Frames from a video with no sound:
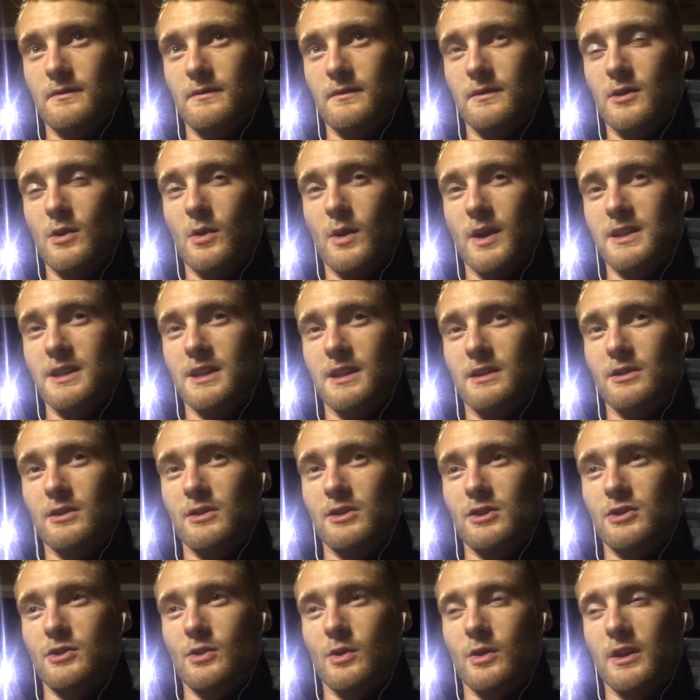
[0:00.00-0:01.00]
no idea their
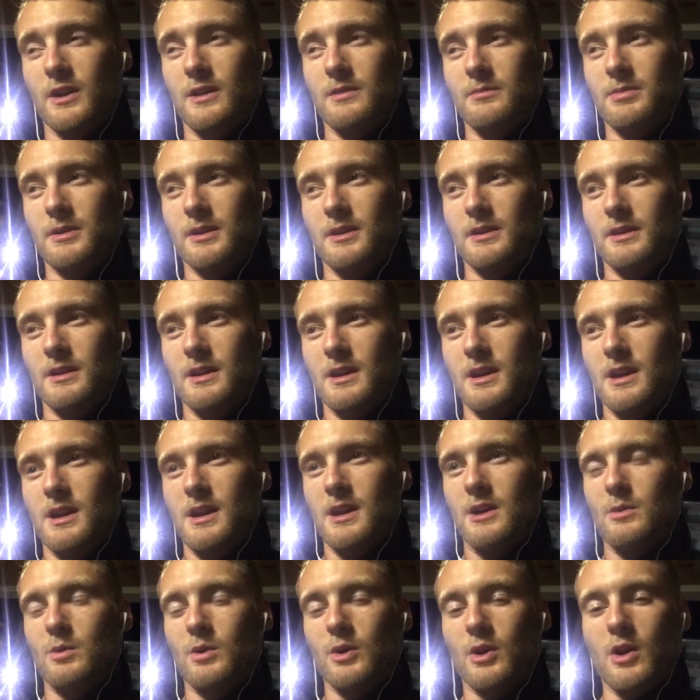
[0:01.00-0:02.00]
story, but
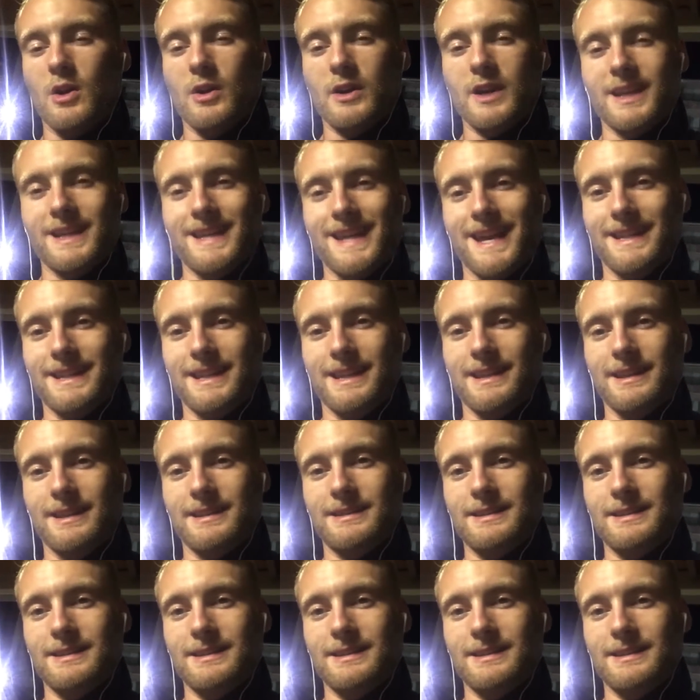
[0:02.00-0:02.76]
we're all connected in the